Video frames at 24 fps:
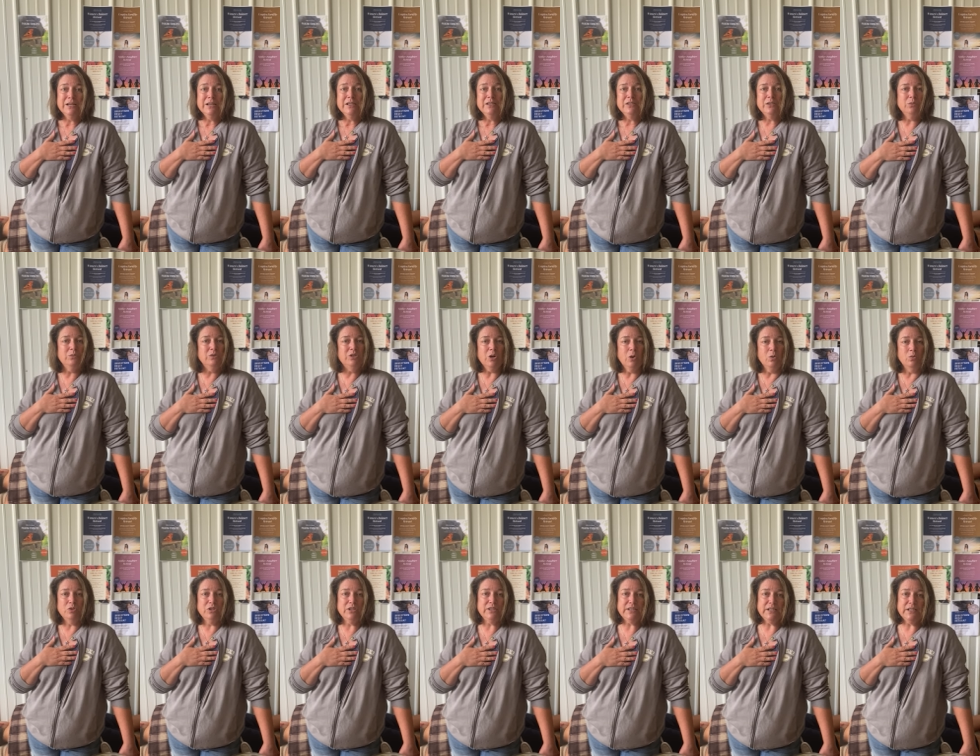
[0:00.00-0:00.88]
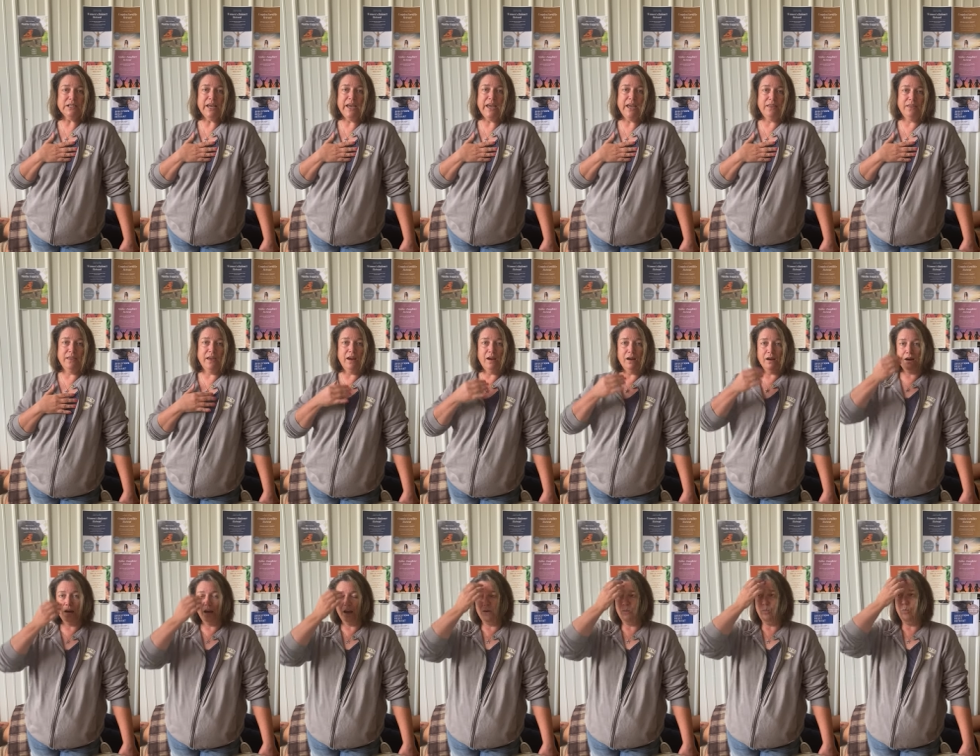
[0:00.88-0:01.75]
So don't just lay
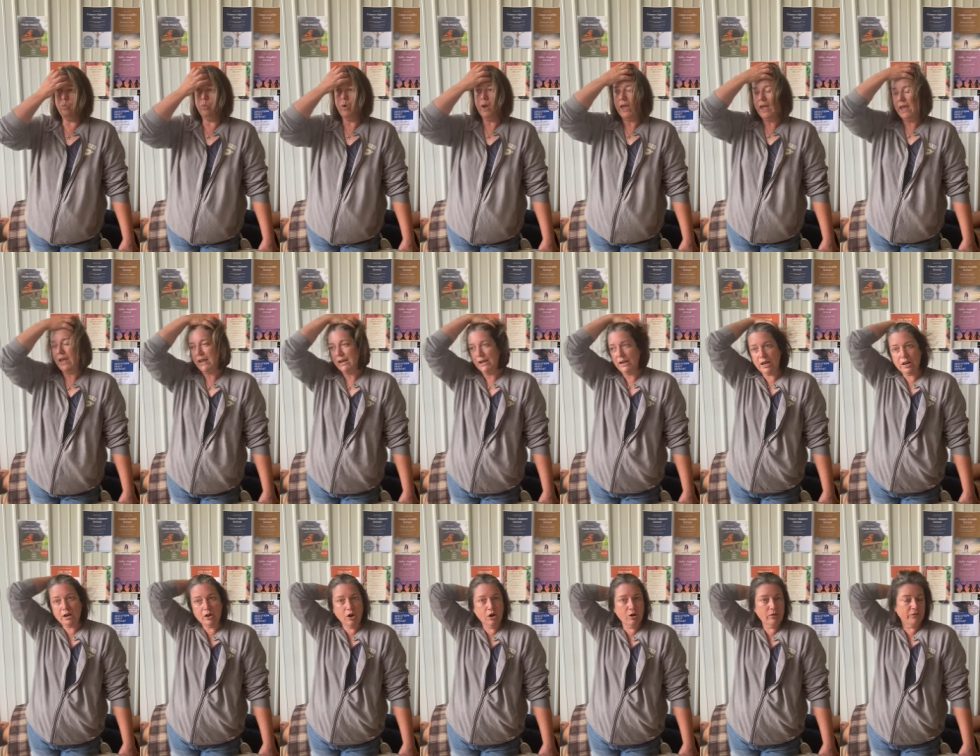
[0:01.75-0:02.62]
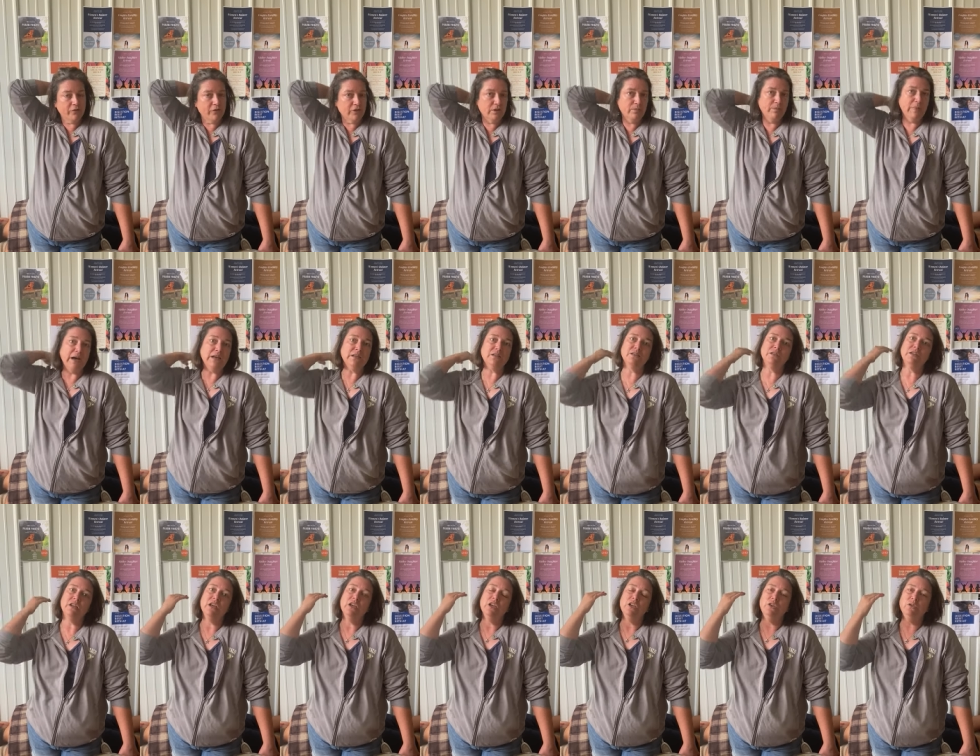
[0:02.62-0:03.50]
there and wait and hope for the best.
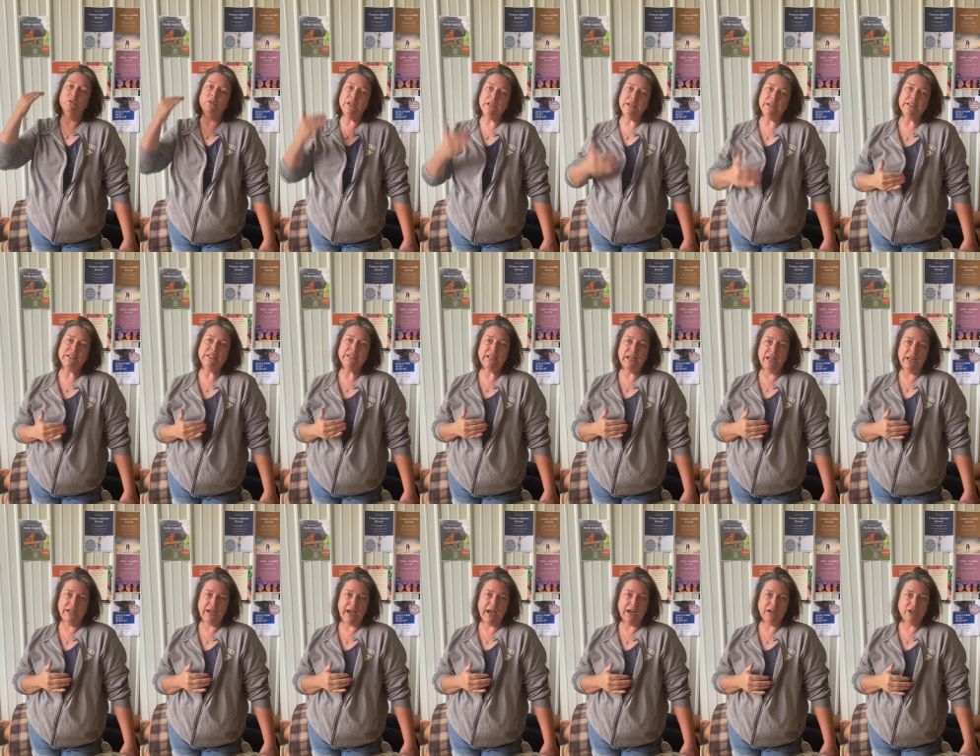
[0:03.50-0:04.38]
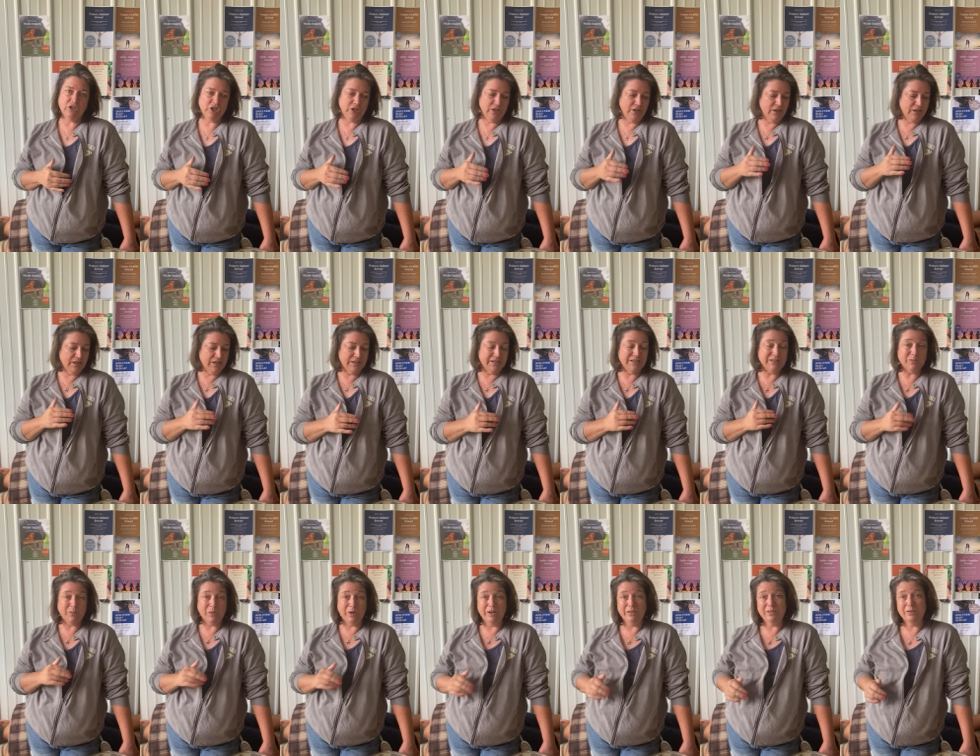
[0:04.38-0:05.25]
You need to take action. This is
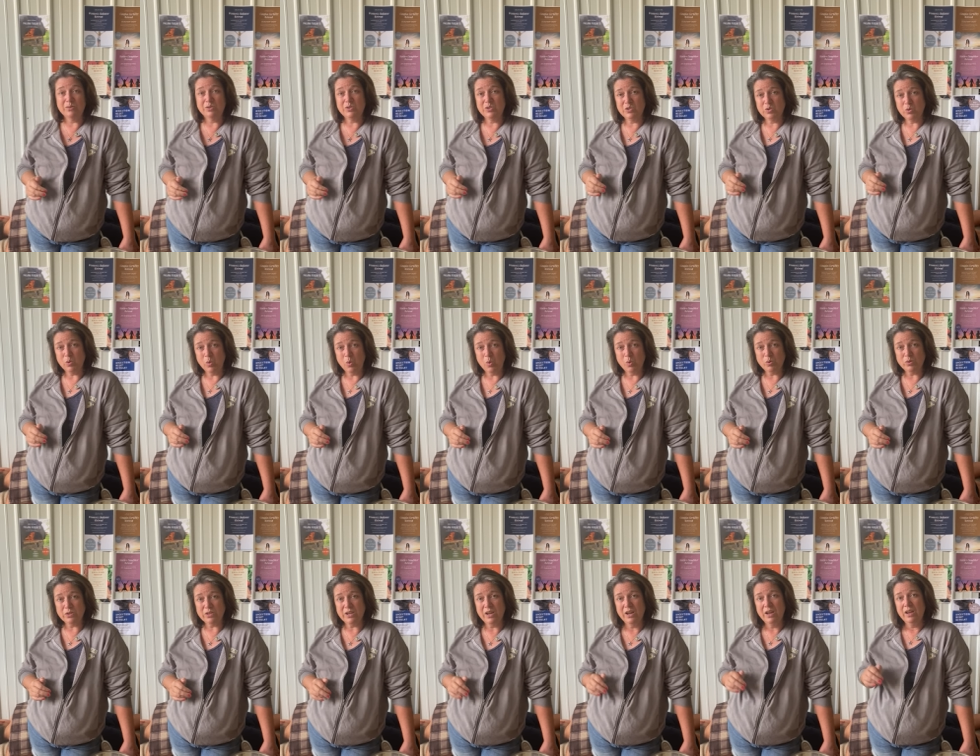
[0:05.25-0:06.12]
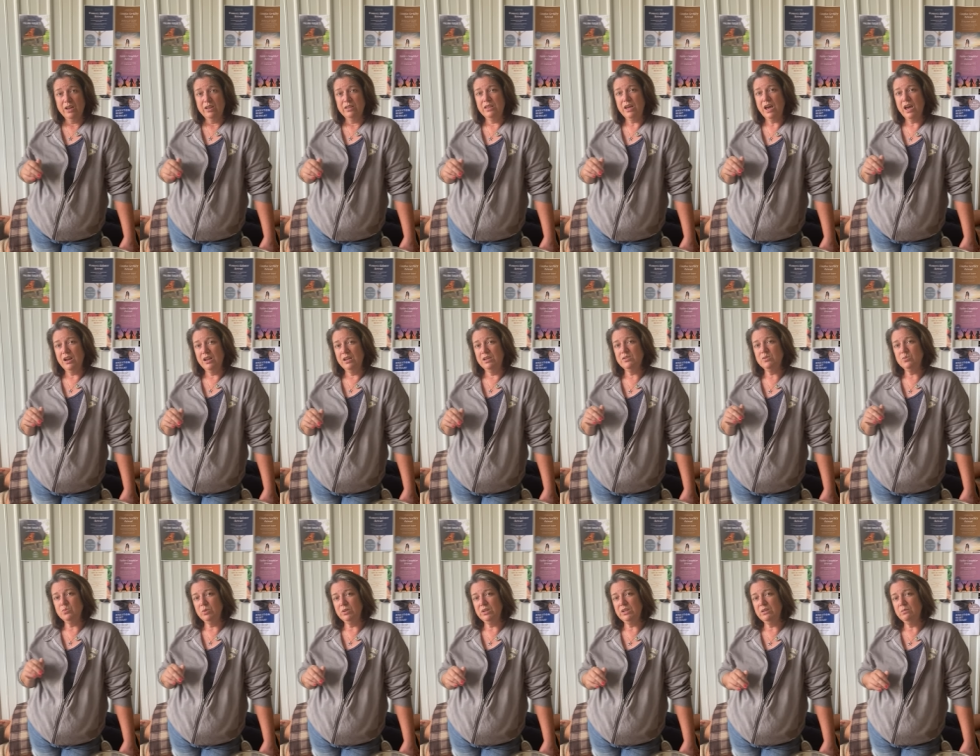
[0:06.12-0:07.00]
one of those tools that is
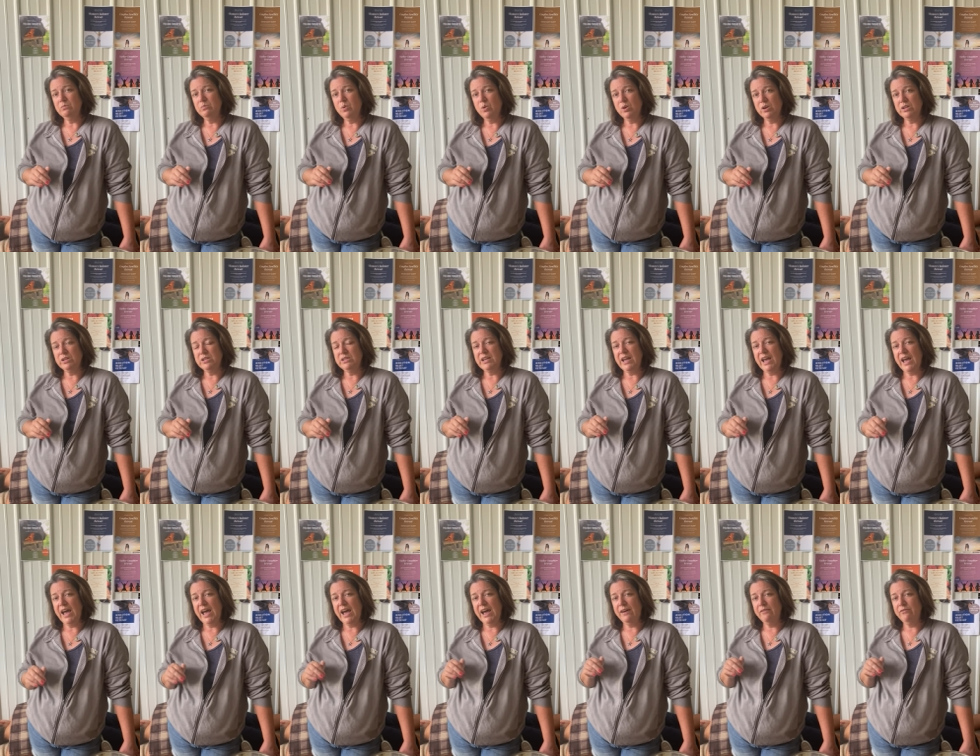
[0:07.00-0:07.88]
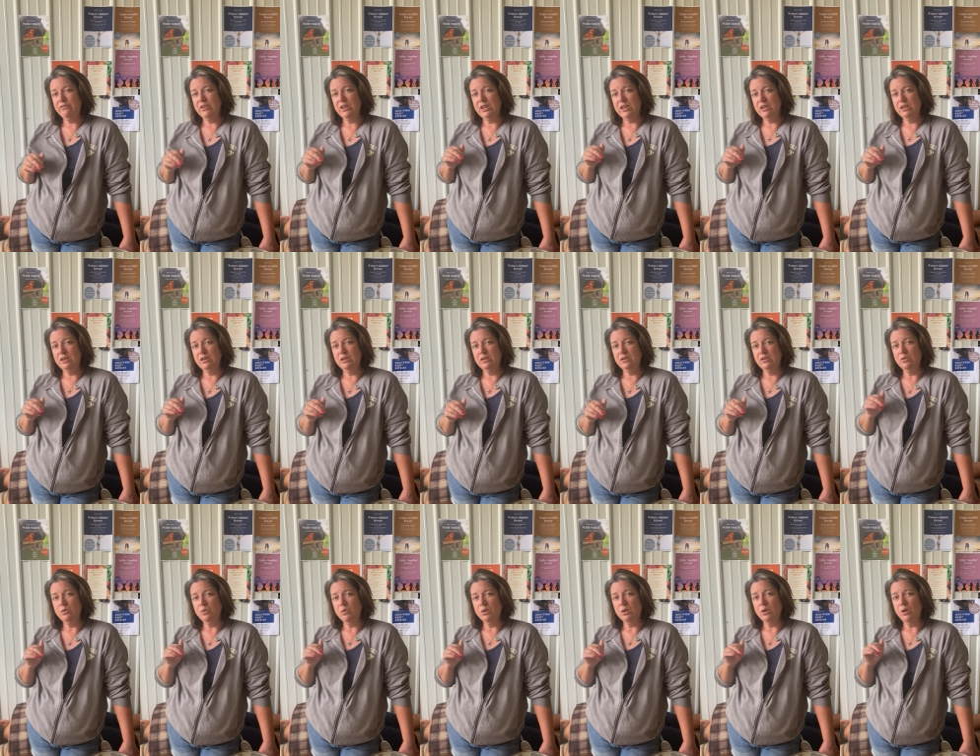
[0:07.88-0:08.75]
really important to have in
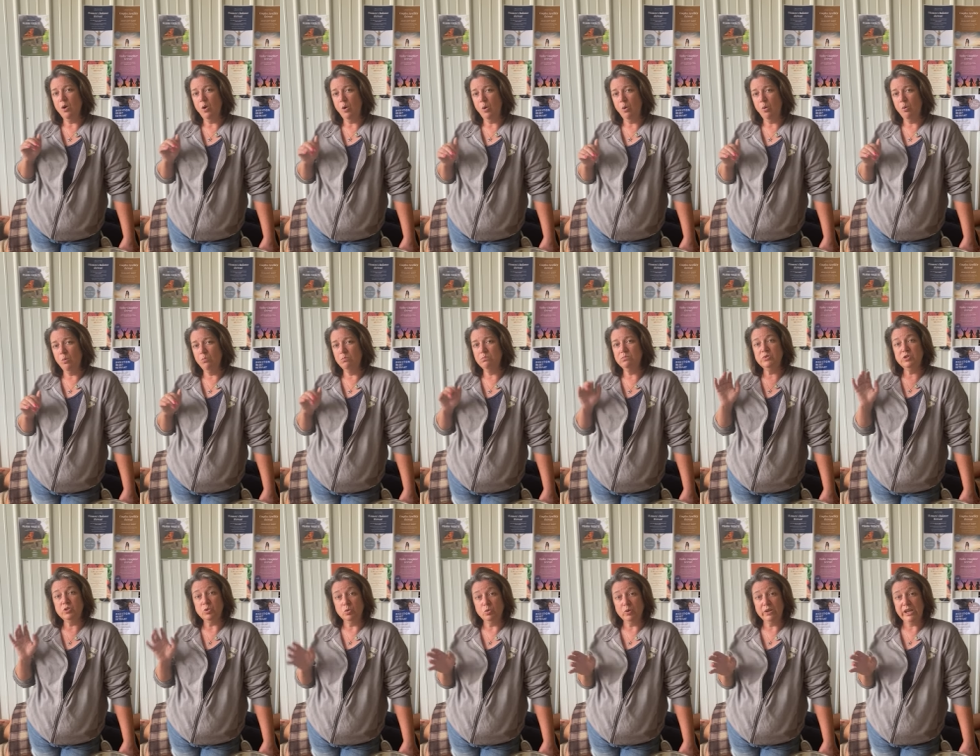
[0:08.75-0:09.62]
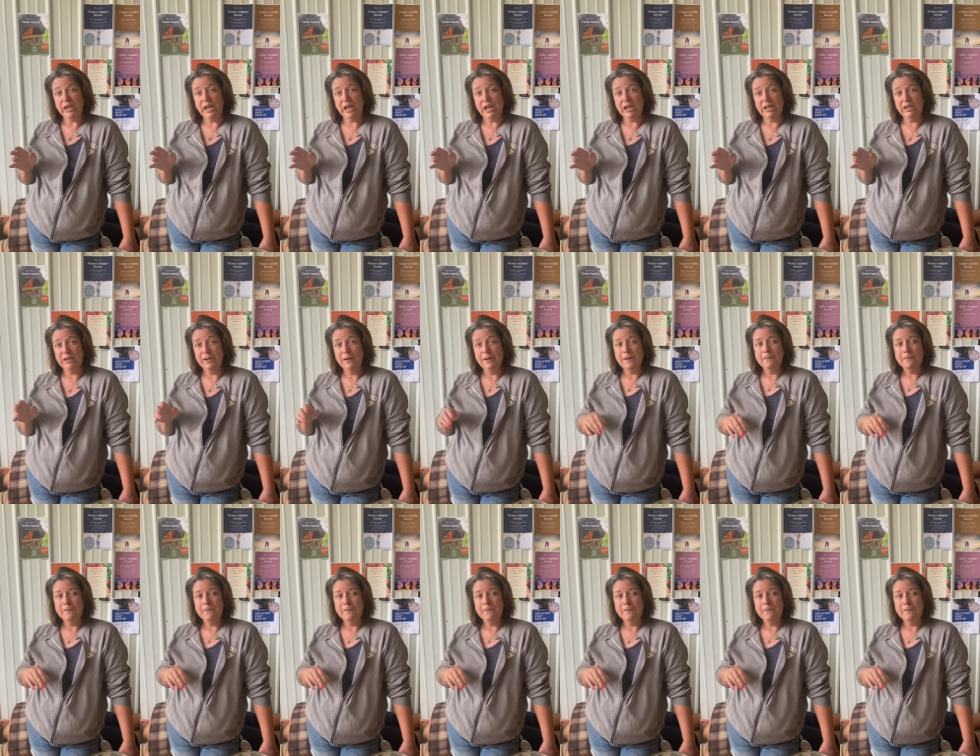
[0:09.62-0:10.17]
your home toolkit.